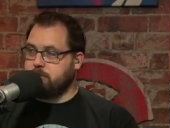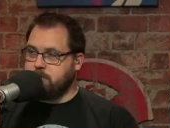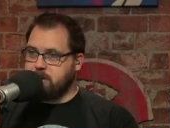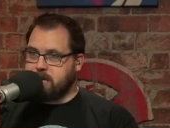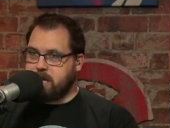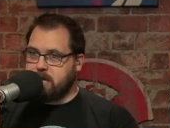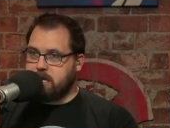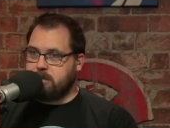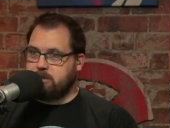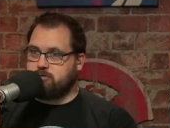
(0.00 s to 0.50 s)

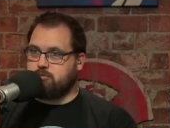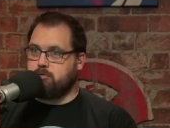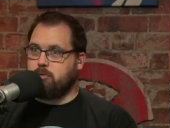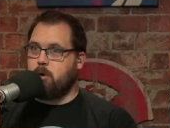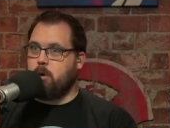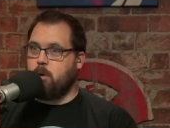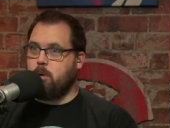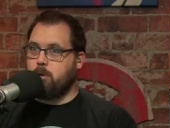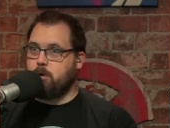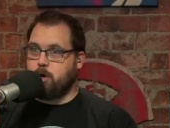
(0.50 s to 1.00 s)
McKinnon's
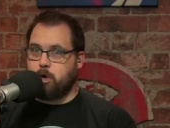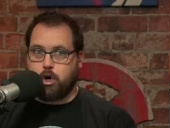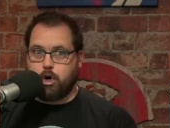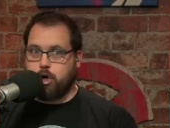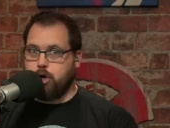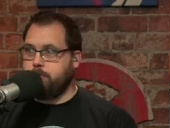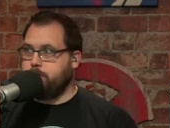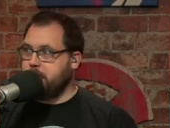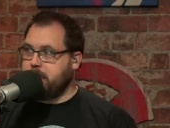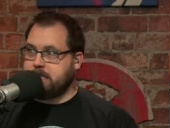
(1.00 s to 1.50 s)
role
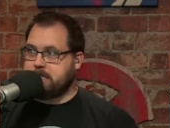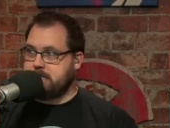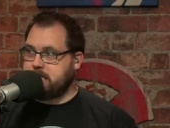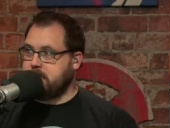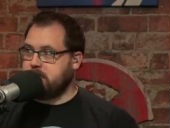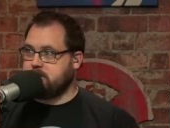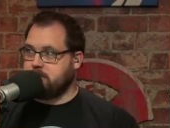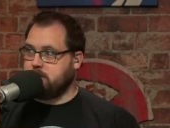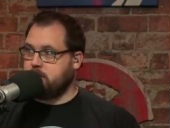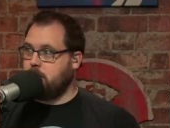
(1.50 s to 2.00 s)
could be
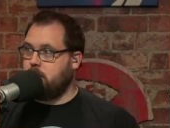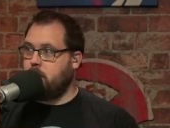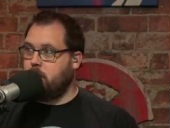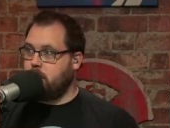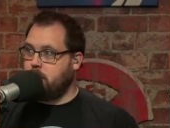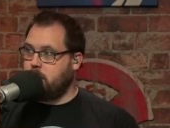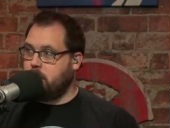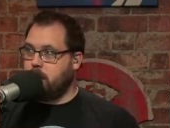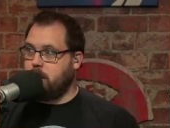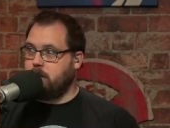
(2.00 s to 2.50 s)
season
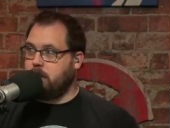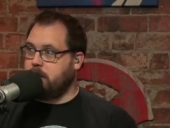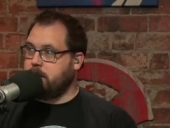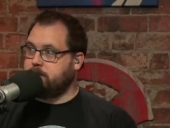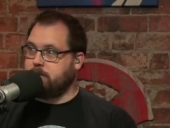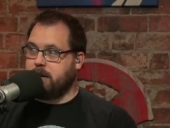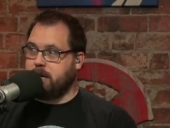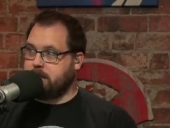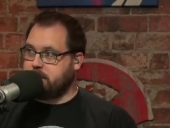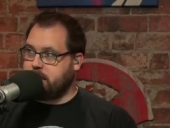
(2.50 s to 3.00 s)
long,
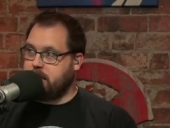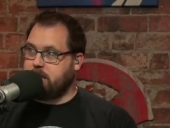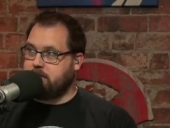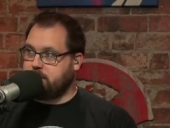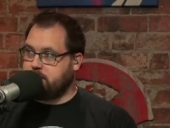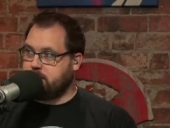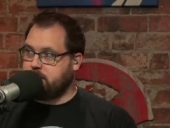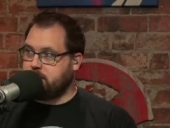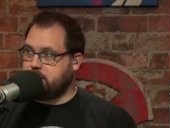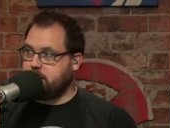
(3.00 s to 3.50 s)
unlike Mike
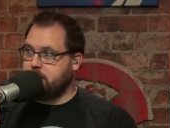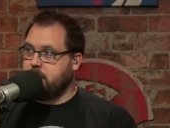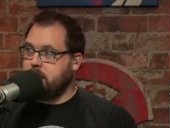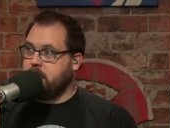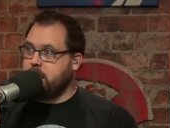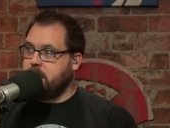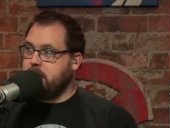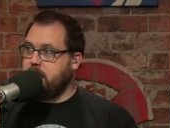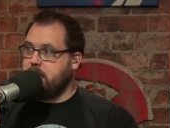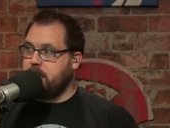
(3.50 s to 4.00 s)
Davis's.
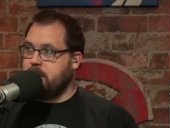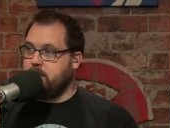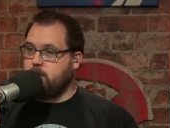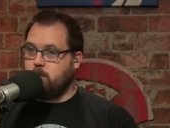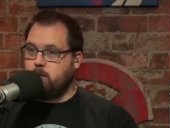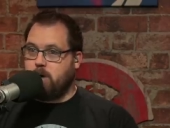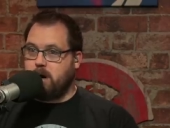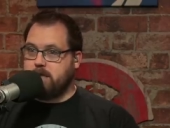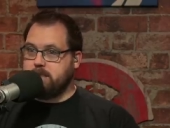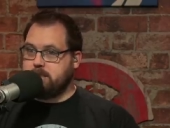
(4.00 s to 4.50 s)
It,
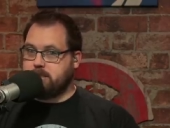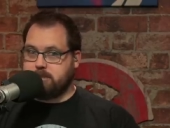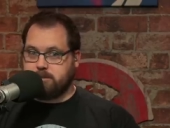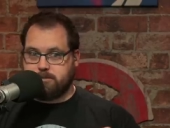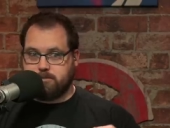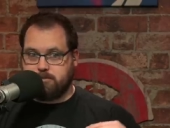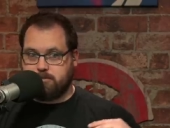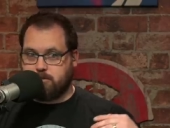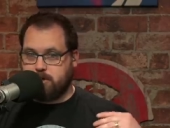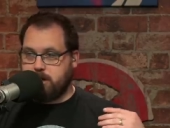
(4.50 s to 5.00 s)

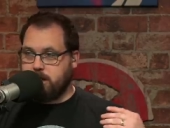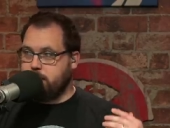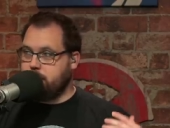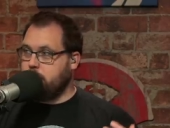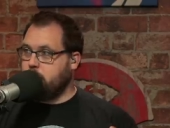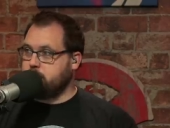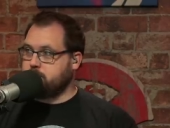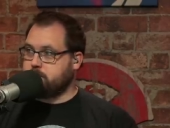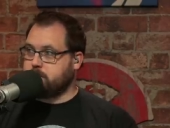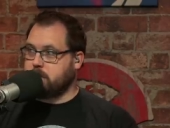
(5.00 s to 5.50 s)
once Raheem
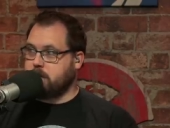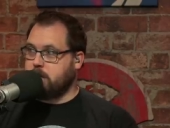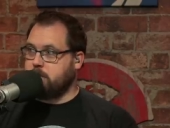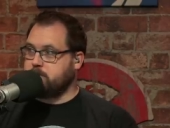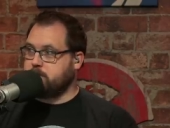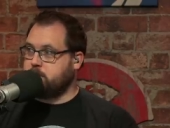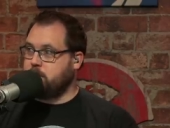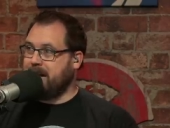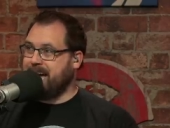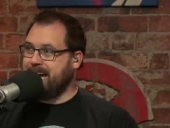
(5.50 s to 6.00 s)
Mostert
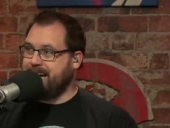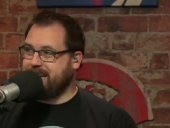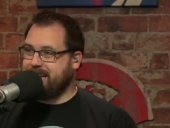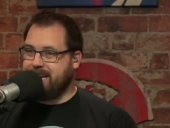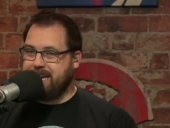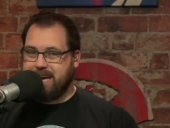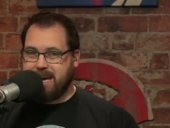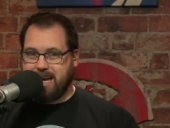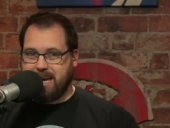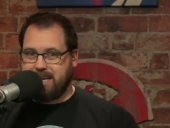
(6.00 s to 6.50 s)
comes back
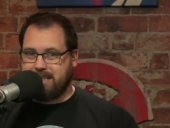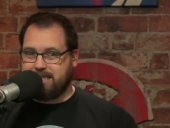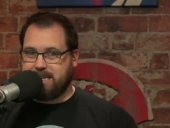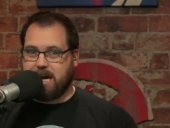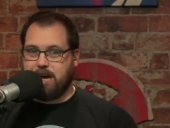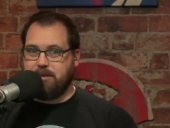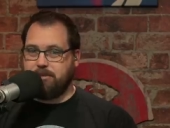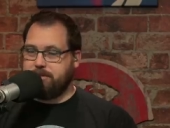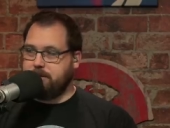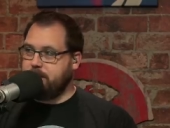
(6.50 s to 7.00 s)
and is
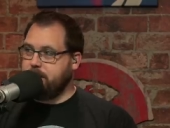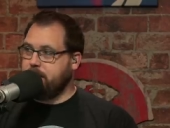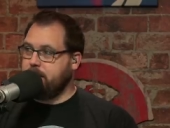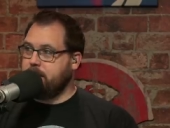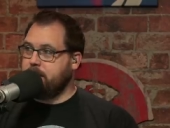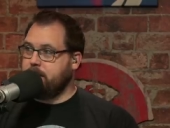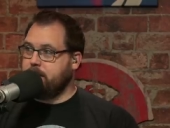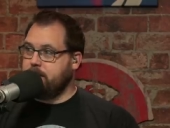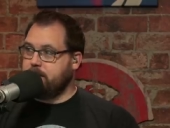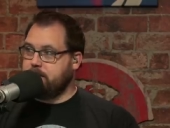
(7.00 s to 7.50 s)
healthy,
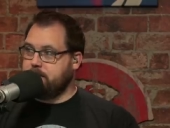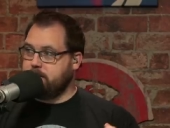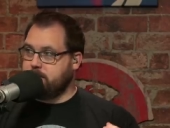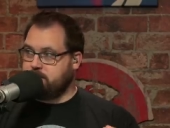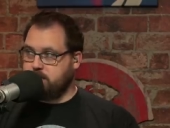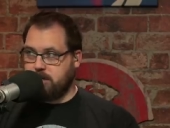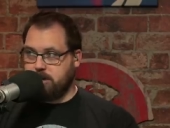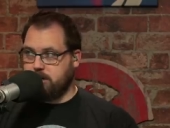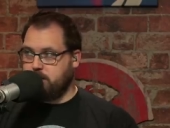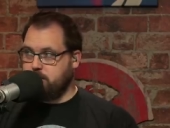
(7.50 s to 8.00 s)

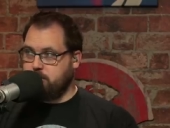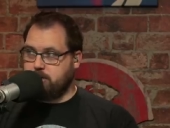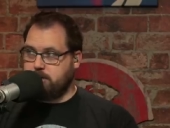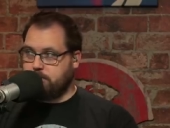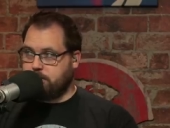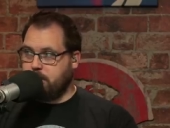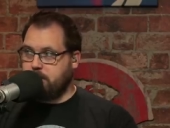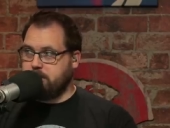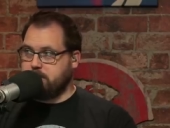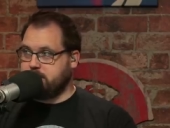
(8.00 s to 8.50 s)
Jer you
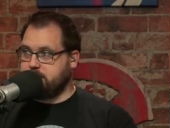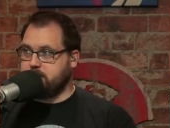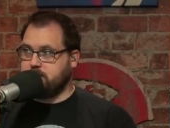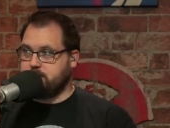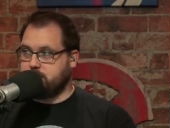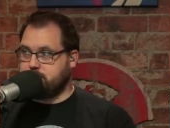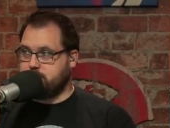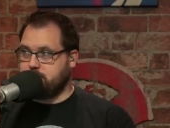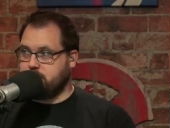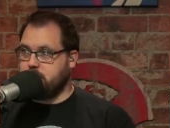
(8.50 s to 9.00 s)
could probably
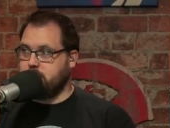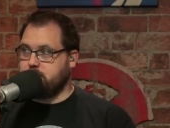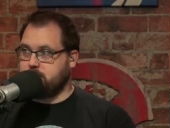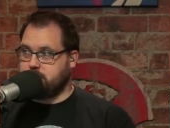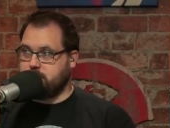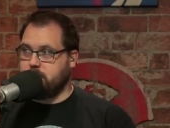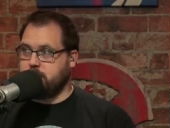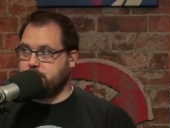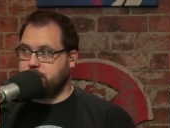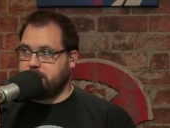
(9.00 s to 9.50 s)
still start
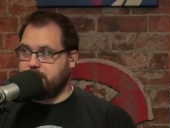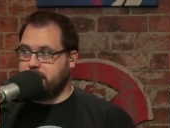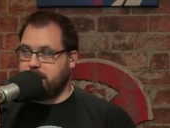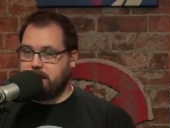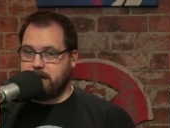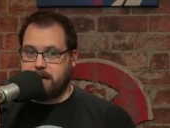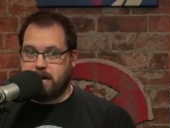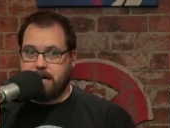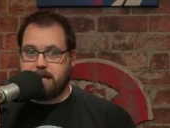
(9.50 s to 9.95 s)
Jerick McKinnon.